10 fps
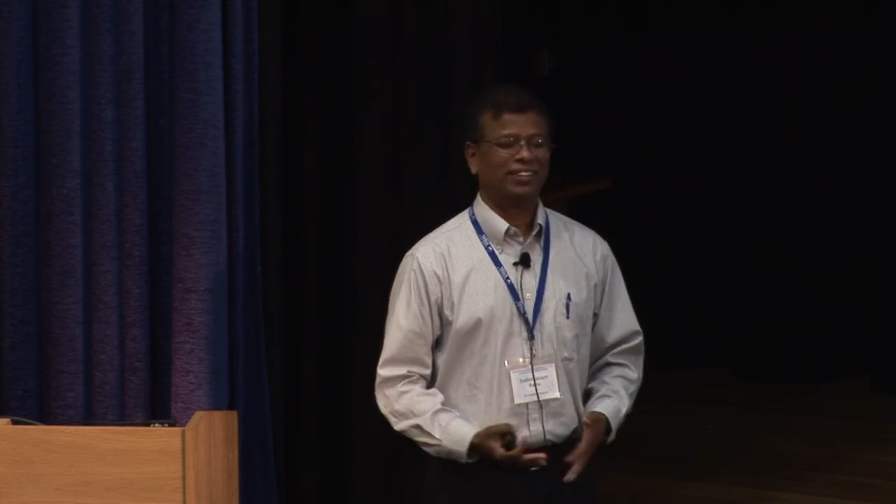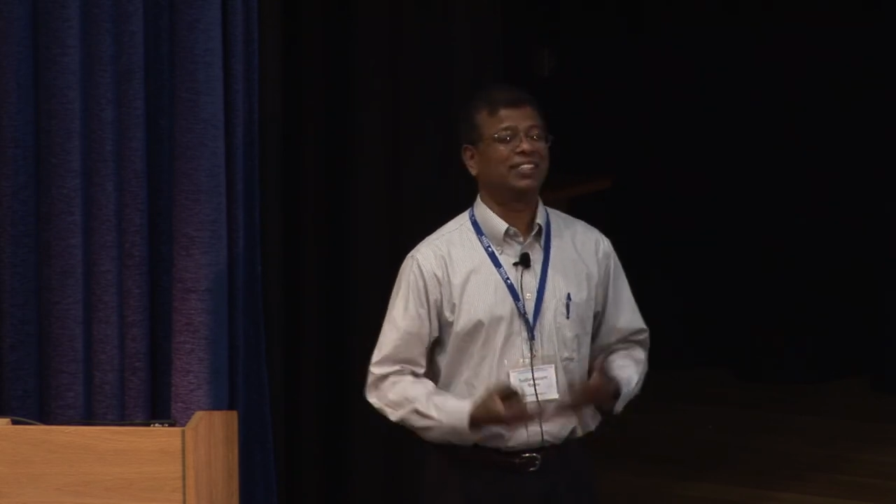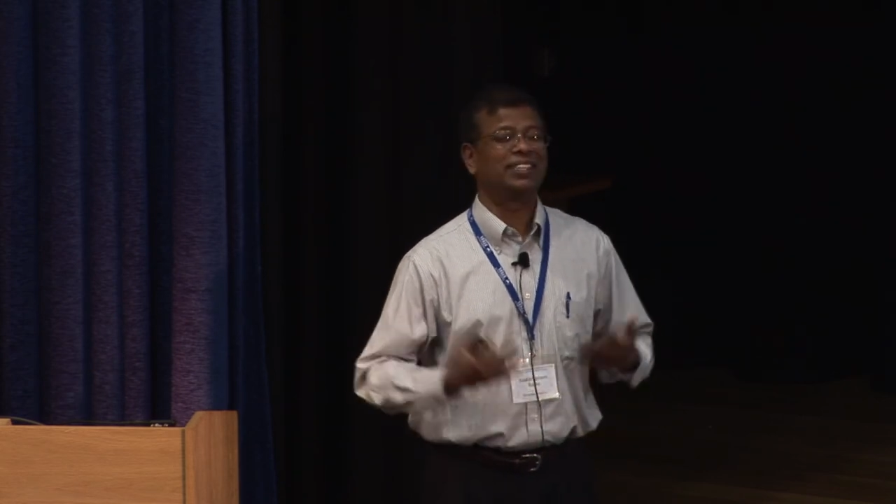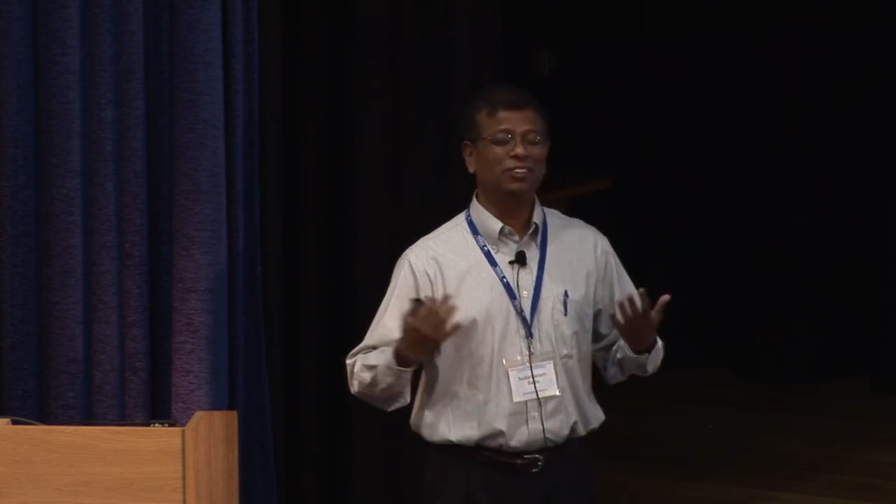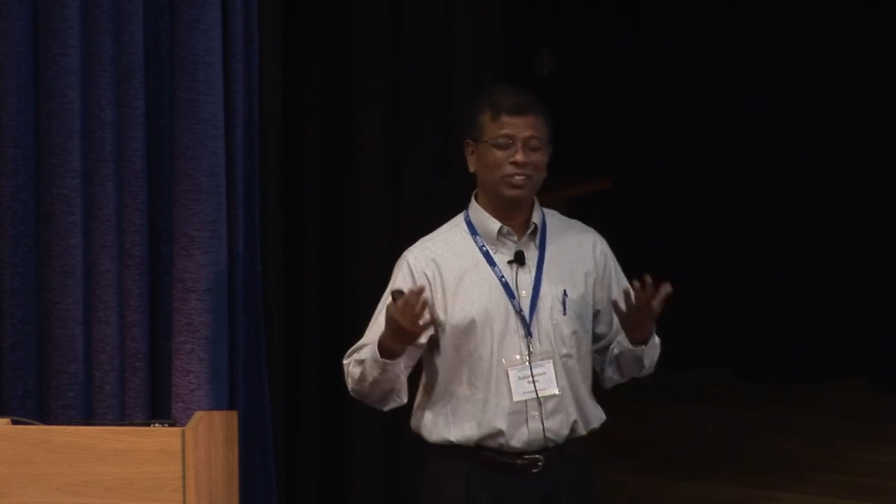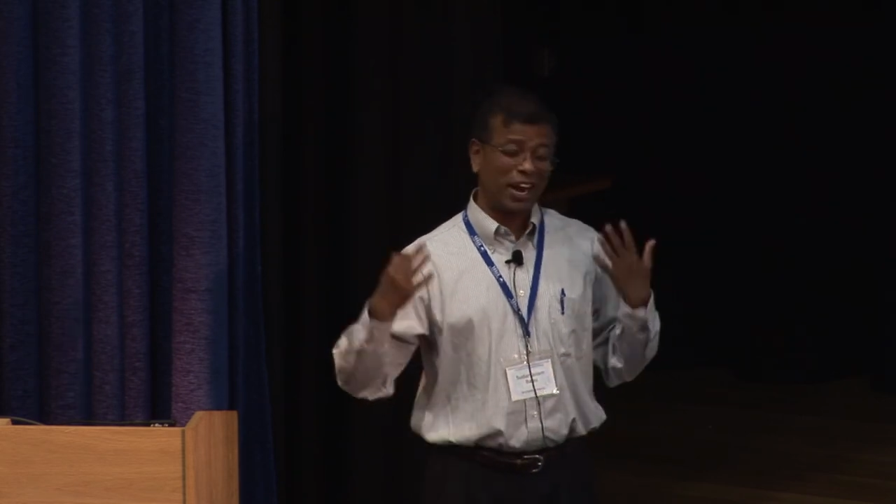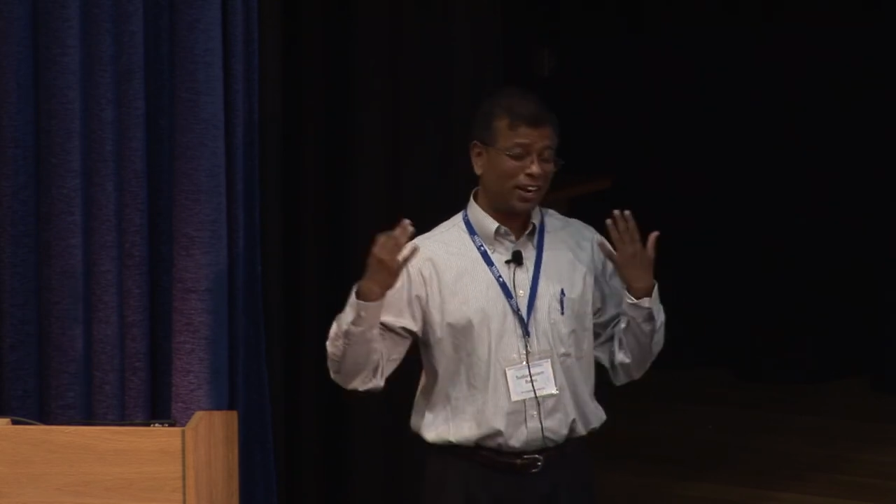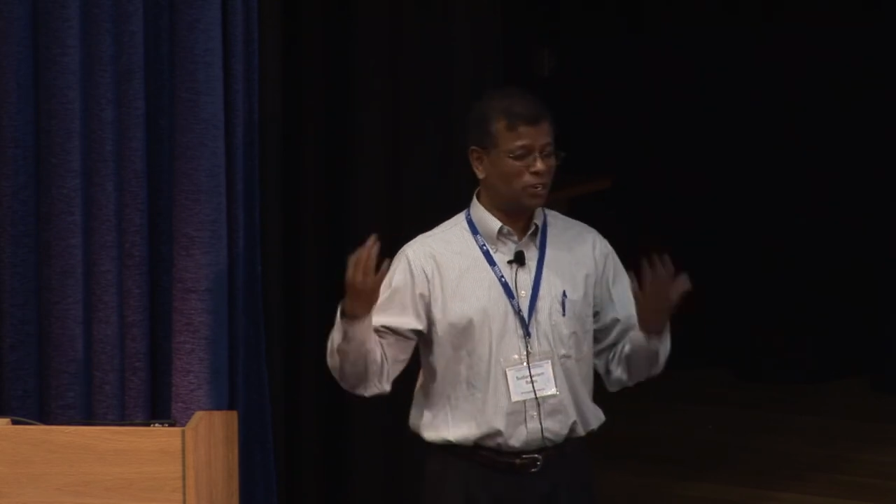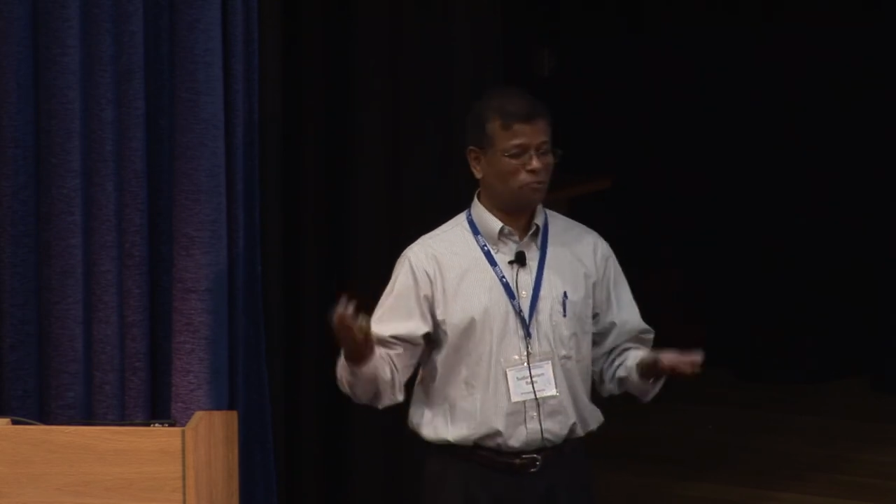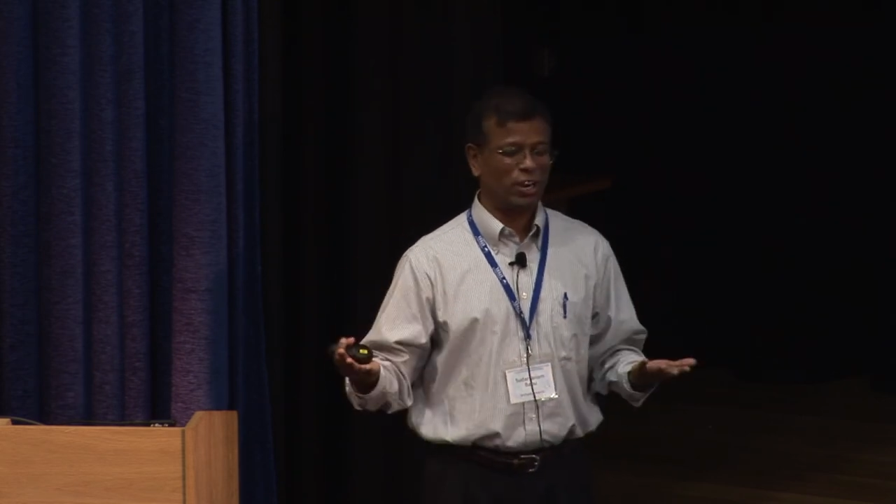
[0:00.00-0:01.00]
This gives
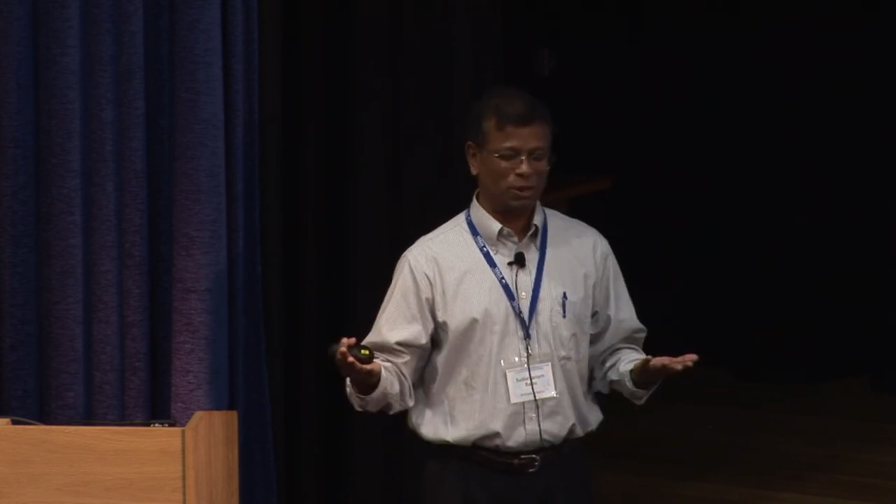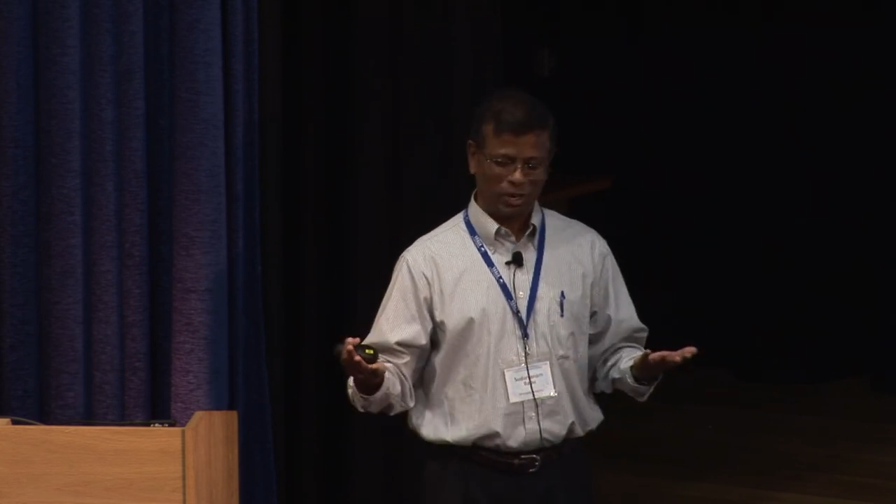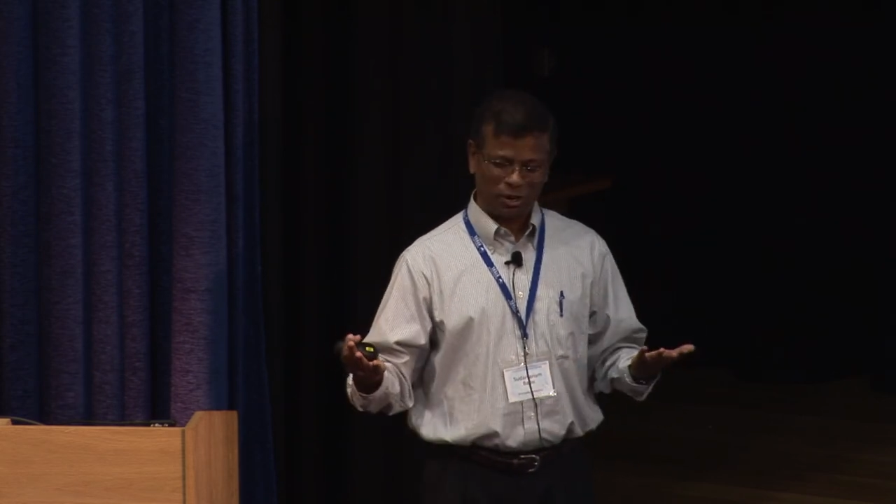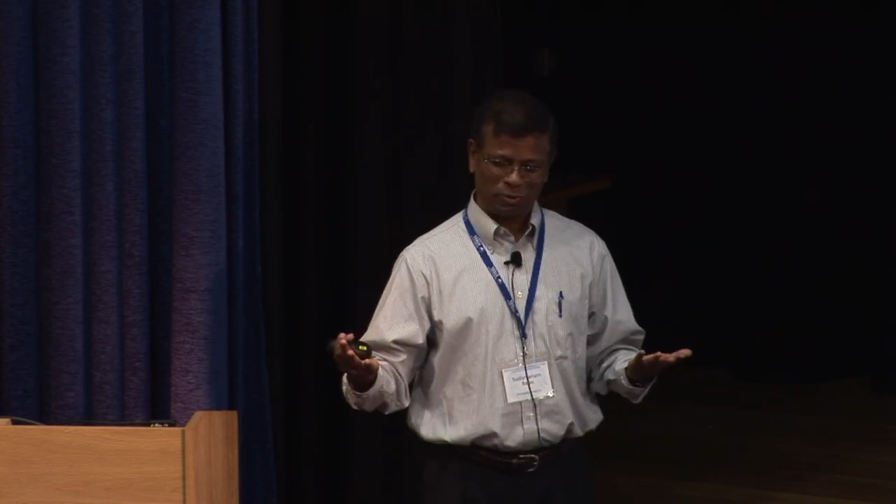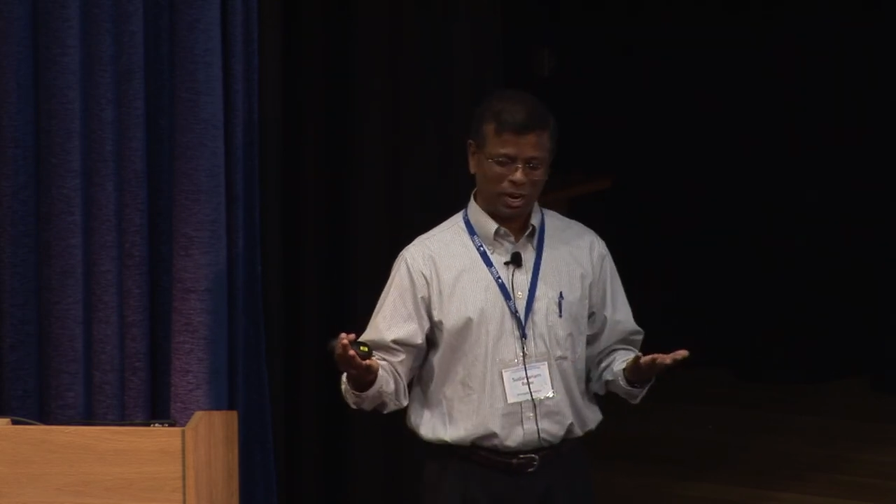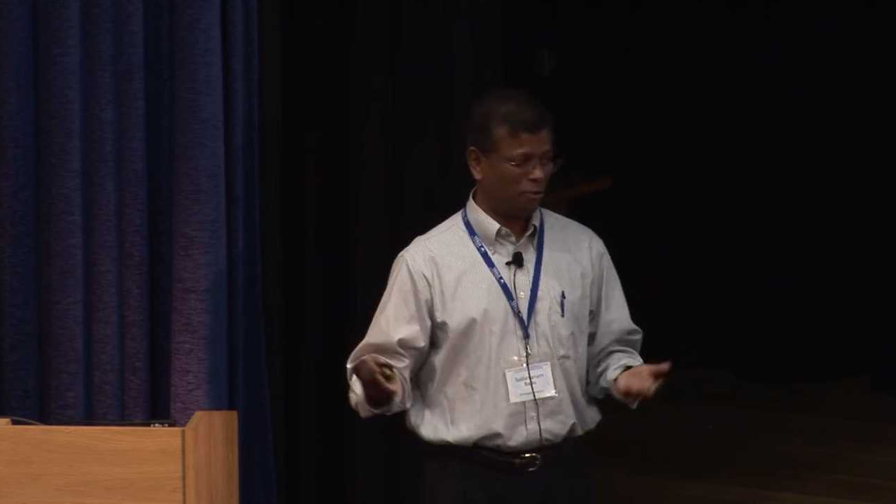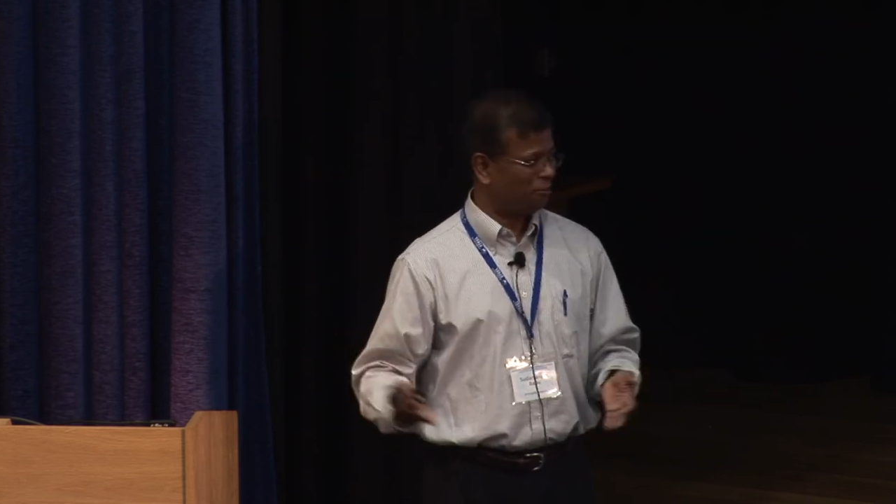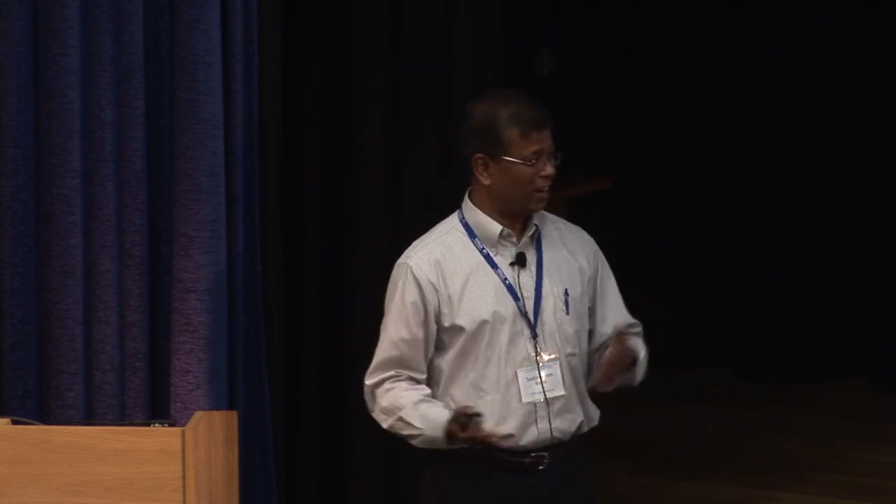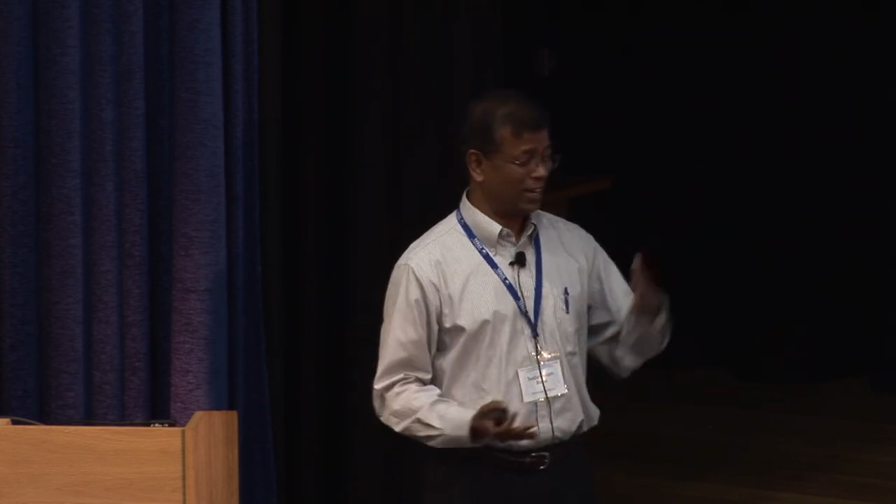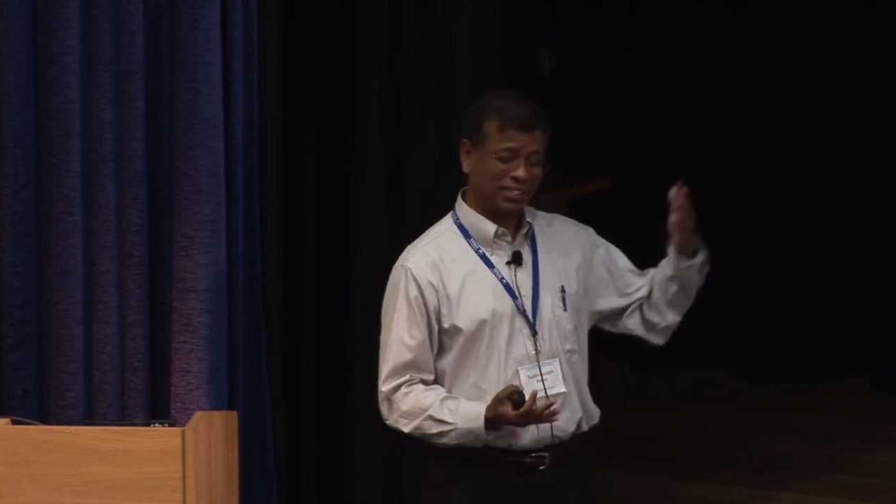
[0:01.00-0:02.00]
another fundamental
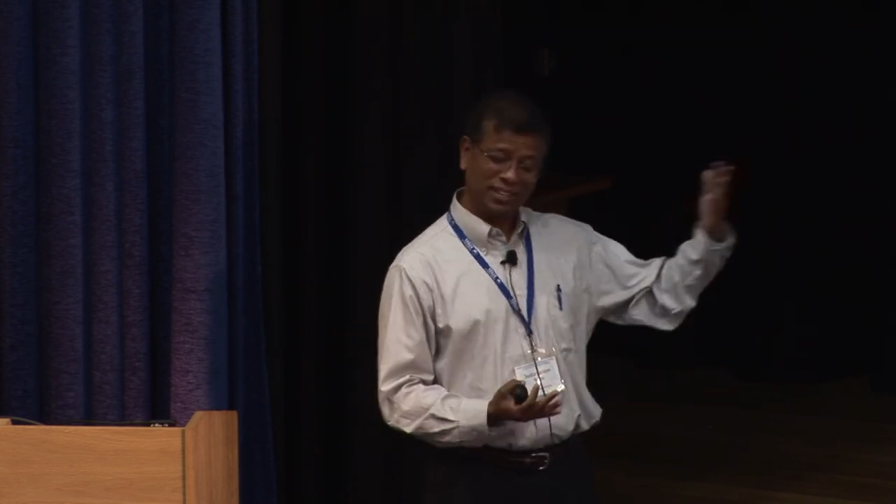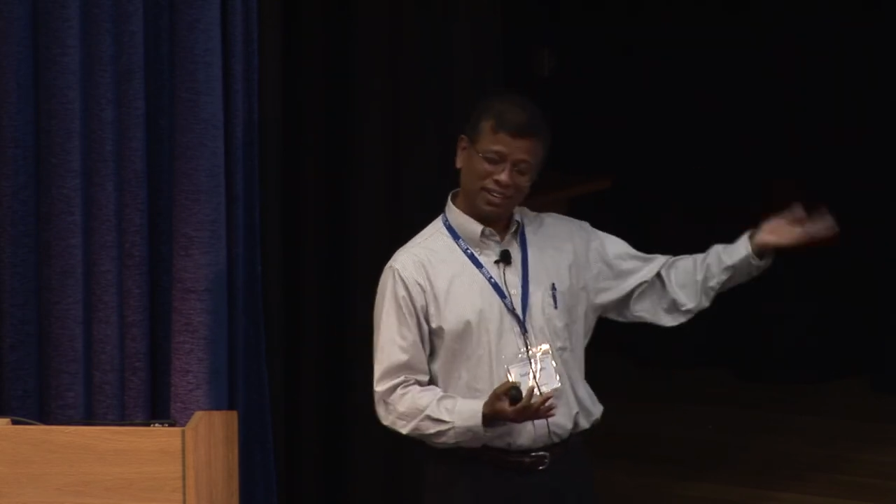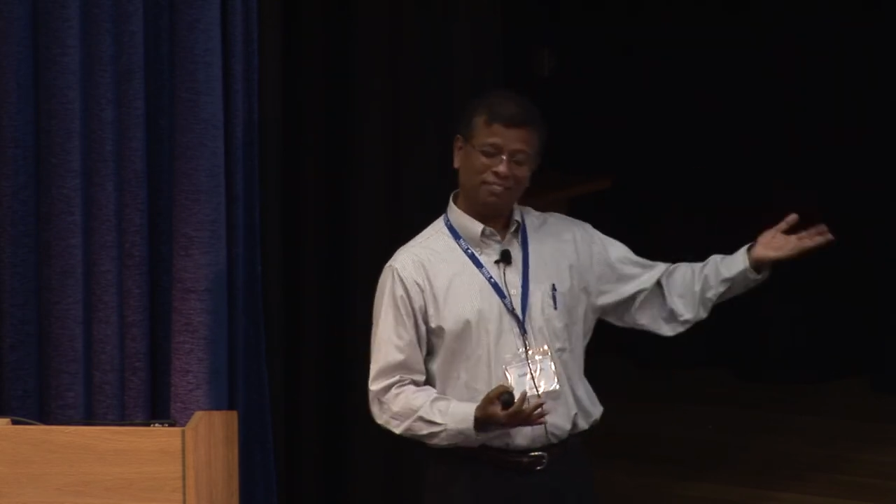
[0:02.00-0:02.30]
problem for us.